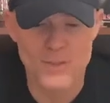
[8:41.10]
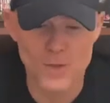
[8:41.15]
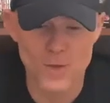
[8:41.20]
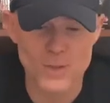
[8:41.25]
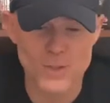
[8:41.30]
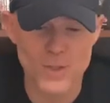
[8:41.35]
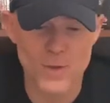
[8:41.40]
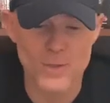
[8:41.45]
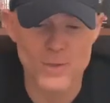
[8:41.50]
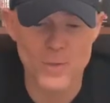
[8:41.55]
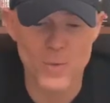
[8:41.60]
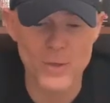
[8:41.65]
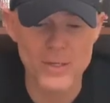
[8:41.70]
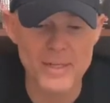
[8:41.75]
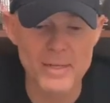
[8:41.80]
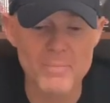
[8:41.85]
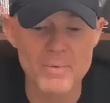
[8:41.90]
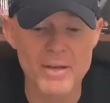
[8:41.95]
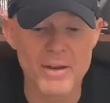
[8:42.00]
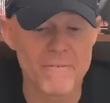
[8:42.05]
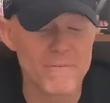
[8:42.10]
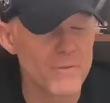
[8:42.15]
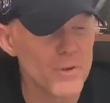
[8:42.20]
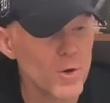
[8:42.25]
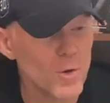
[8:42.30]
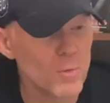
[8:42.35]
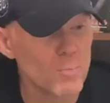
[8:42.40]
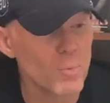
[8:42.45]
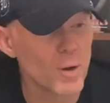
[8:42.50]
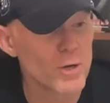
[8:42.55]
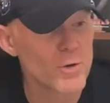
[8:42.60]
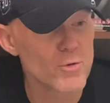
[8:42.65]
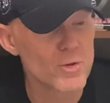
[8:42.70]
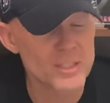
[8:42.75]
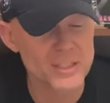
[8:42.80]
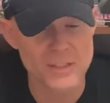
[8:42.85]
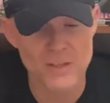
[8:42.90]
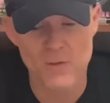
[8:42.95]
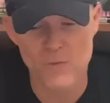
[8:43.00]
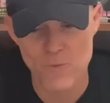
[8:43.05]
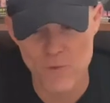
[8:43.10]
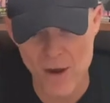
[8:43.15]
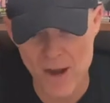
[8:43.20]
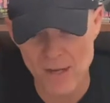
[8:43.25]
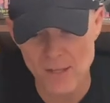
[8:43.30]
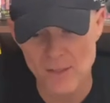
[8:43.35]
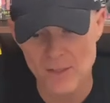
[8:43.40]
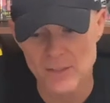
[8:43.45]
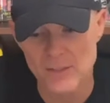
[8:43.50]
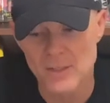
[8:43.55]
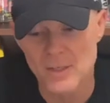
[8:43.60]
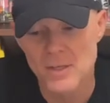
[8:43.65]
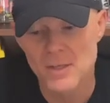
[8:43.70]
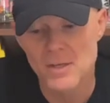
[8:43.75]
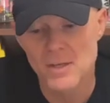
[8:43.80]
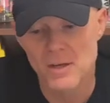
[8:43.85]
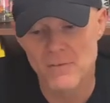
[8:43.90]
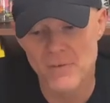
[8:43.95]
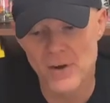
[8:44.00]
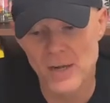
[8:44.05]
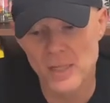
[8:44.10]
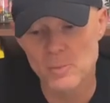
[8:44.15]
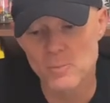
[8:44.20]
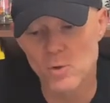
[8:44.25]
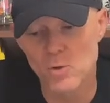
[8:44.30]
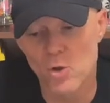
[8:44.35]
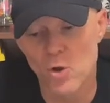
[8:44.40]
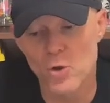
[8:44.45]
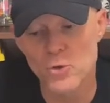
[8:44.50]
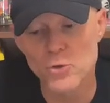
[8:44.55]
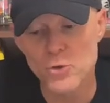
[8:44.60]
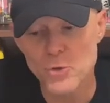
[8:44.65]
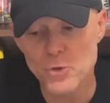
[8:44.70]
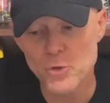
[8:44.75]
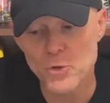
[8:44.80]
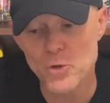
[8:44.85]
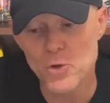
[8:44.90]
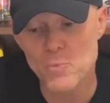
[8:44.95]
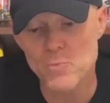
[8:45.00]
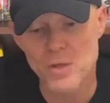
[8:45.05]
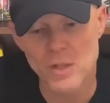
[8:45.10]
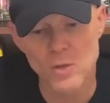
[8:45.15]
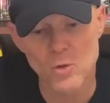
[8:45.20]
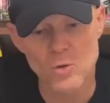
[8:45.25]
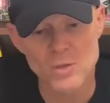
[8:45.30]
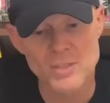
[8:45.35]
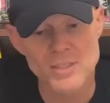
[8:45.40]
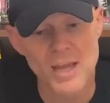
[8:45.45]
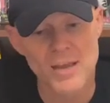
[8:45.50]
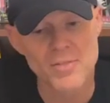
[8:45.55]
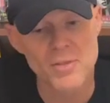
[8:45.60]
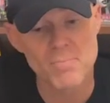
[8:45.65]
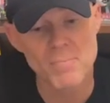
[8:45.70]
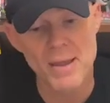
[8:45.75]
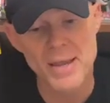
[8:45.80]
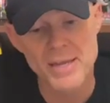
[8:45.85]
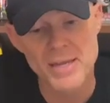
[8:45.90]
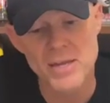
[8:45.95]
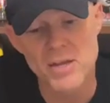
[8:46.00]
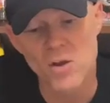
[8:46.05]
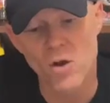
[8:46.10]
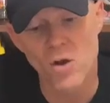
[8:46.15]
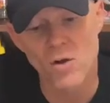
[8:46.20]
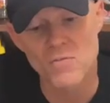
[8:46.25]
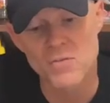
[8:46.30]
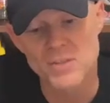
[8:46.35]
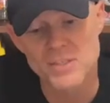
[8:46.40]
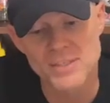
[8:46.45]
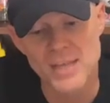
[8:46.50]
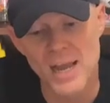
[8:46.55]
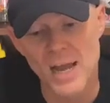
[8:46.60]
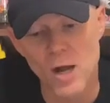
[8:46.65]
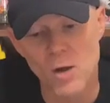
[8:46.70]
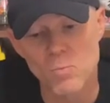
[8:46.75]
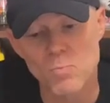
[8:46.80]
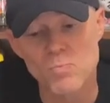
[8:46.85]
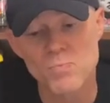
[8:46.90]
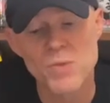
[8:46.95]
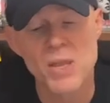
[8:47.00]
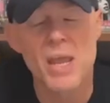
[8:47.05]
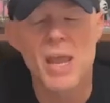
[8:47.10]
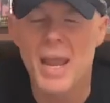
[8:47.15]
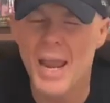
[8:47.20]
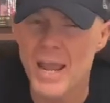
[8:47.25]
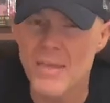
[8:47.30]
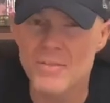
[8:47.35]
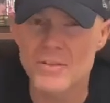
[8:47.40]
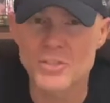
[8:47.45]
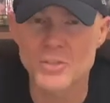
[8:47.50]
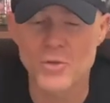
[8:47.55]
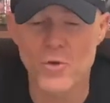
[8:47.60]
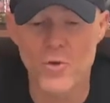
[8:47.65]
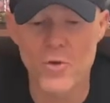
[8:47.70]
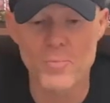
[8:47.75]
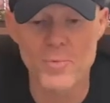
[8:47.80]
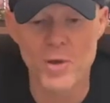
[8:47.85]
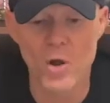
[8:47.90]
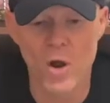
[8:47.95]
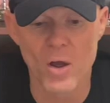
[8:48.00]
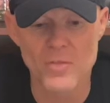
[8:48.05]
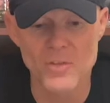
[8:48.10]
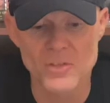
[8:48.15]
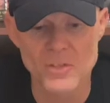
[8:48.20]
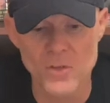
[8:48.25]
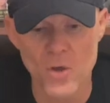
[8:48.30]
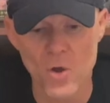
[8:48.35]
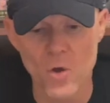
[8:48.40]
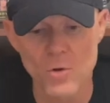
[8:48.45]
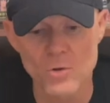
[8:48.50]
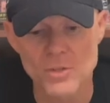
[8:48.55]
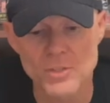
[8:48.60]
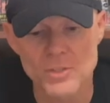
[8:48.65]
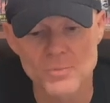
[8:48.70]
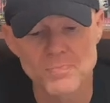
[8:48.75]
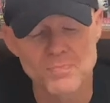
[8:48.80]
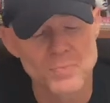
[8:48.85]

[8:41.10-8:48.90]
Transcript: also a 20-minute film by Chris Franklin available on YouTube that looks at the making of this album and the story behind the songs.